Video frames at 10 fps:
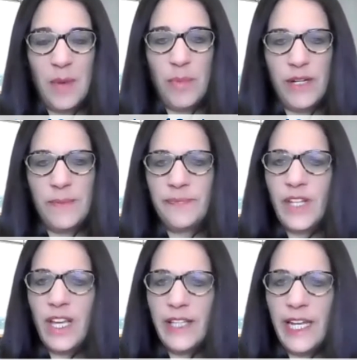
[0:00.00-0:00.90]
But
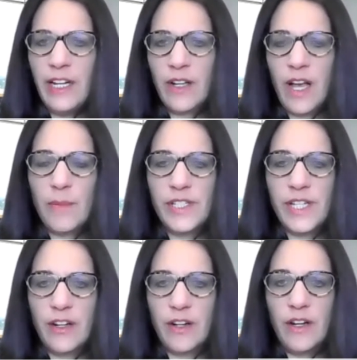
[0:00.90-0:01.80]
a later
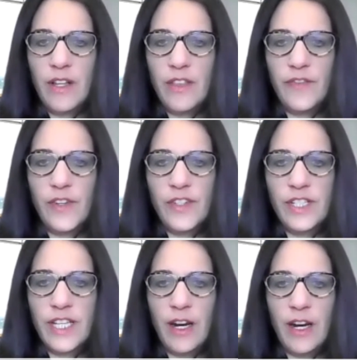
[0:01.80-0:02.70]
commentator, the
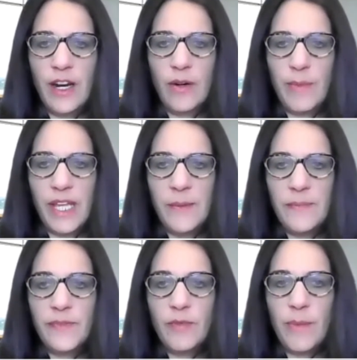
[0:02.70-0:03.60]
first Ger Rebbe,
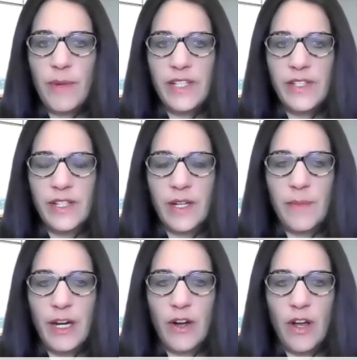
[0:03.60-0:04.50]
Rabbi Yitzchak
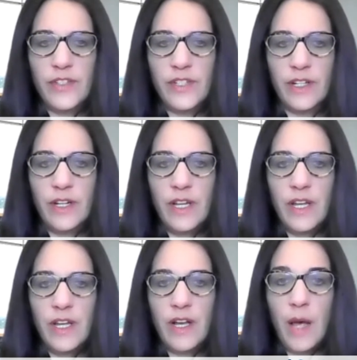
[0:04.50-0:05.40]
Meir Alter,
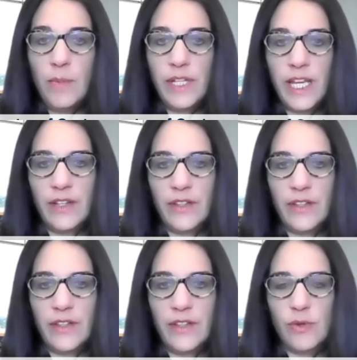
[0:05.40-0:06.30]
complicated the
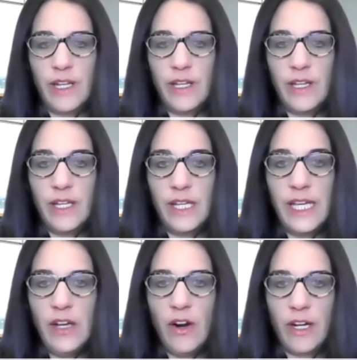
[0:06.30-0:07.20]
story.
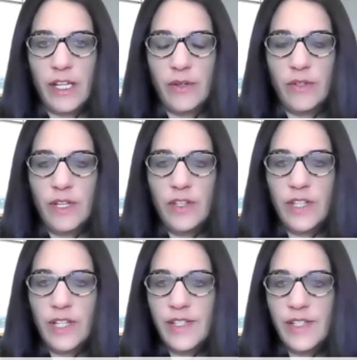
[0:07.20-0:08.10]
He argued
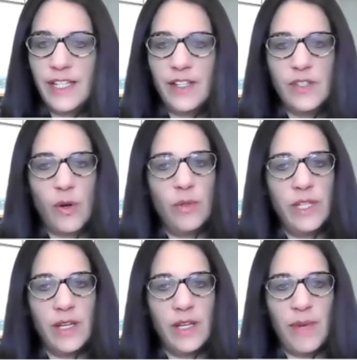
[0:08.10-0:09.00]
that the chasida is
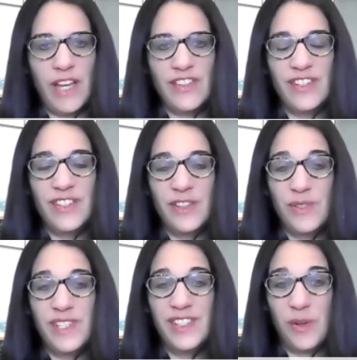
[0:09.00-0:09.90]
only compassionate to
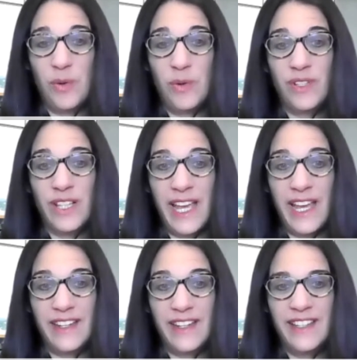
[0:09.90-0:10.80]
those in its own
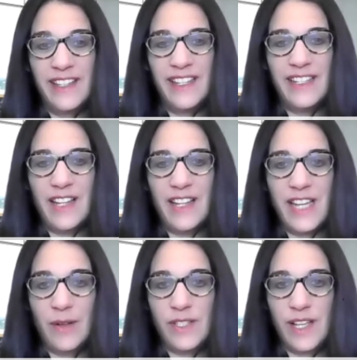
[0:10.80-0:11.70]
clan, not
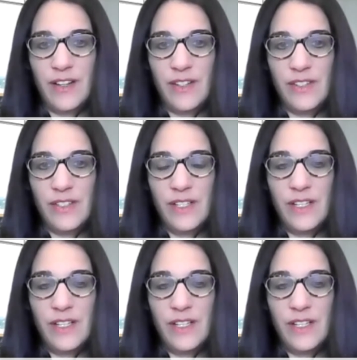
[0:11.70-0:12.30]
to outsiders.